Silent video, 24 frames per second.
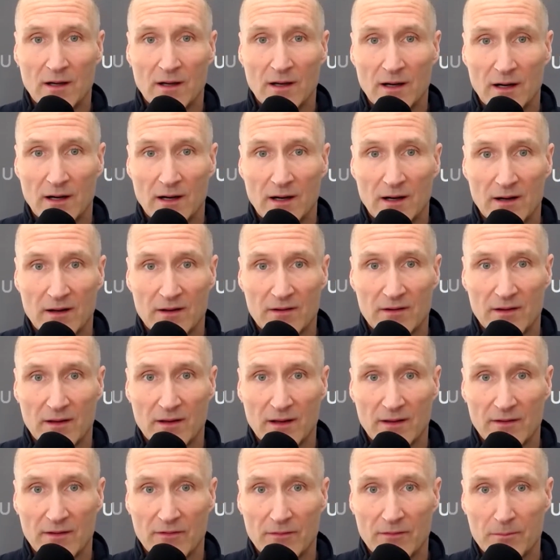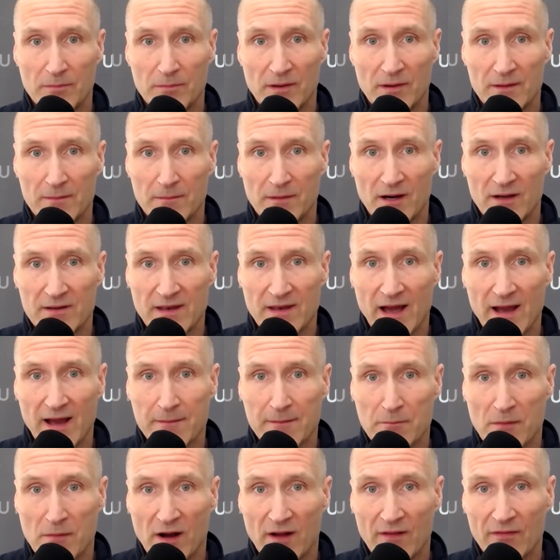It's been about
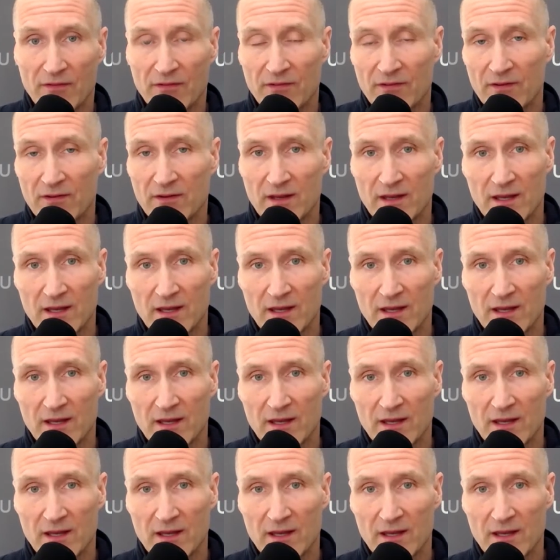9 months